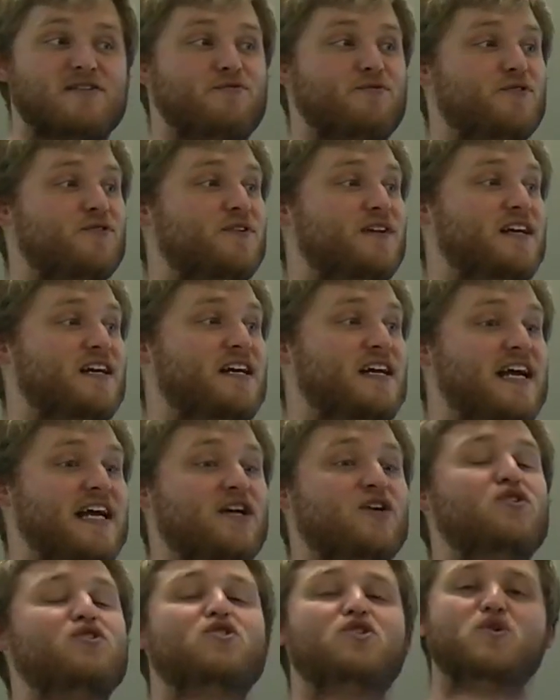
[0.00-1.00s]
It really
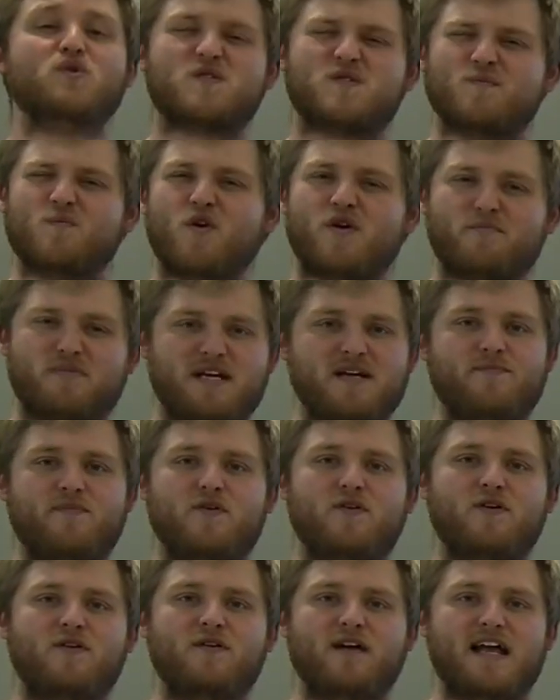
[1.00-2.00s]
includes more
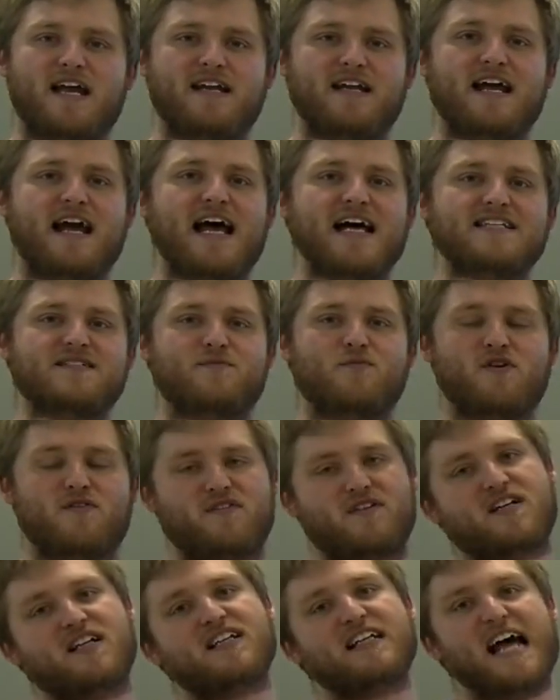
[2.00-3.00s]
people and it has more
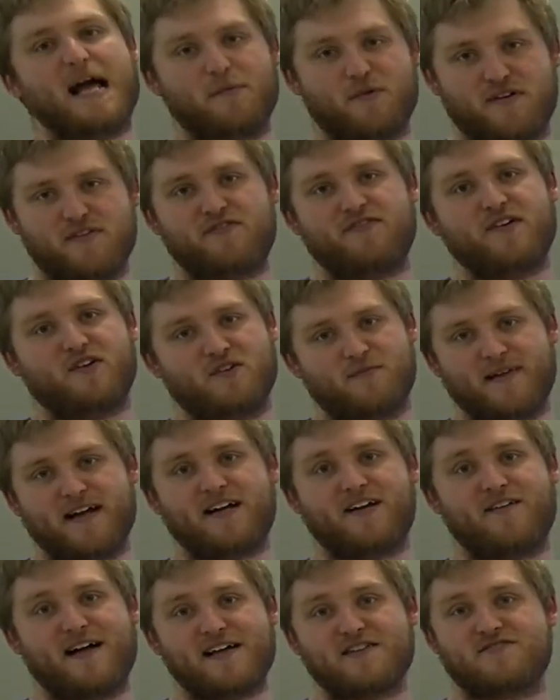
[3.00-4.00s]
of a collaborative feel to
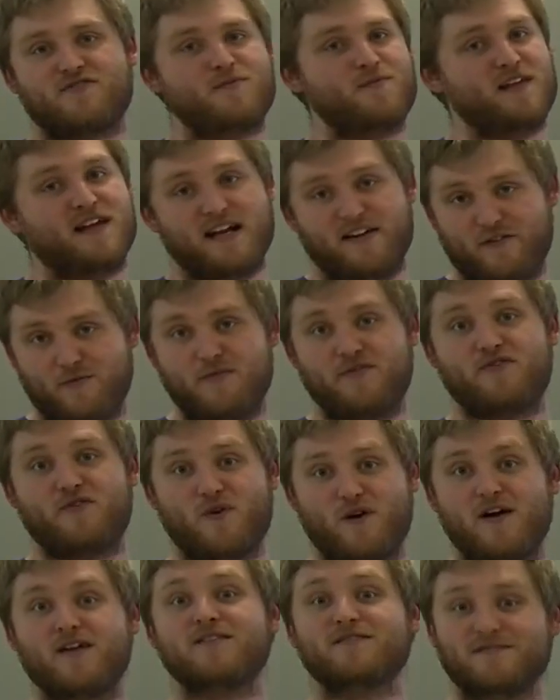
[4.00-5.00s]
my classroom than ever
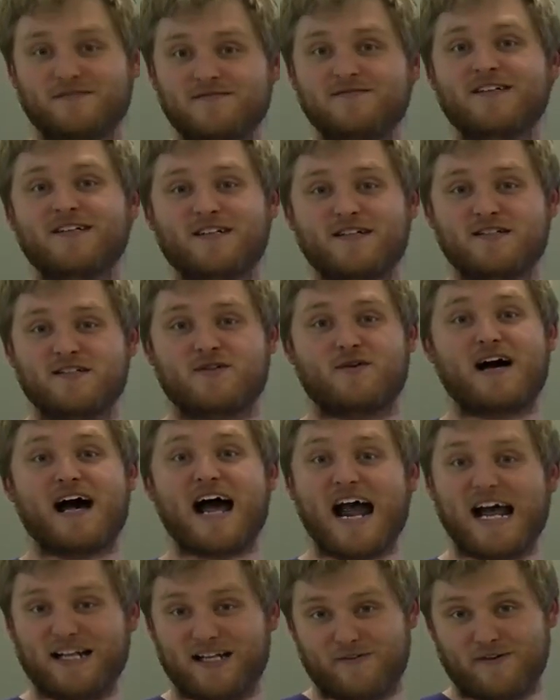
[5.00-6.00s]
before. So I
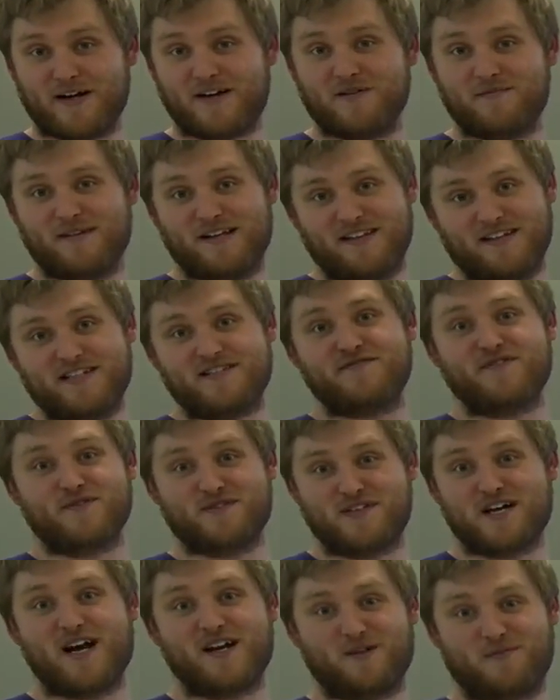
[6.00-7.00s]
highly recommend these
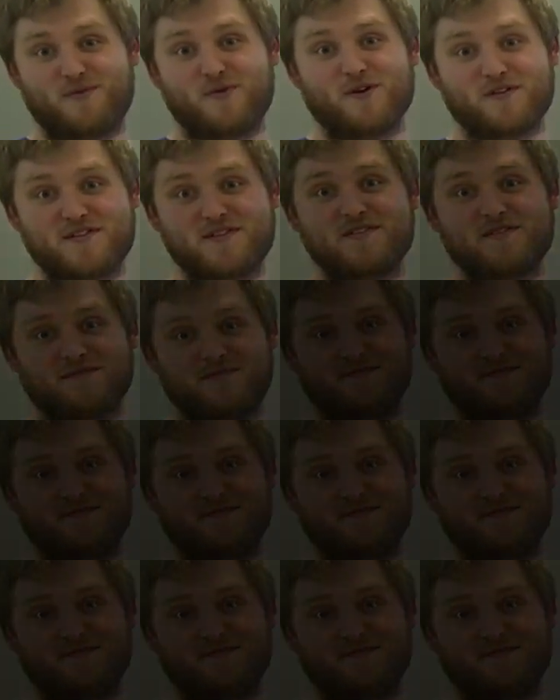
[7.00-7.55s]
ViewSonic boards.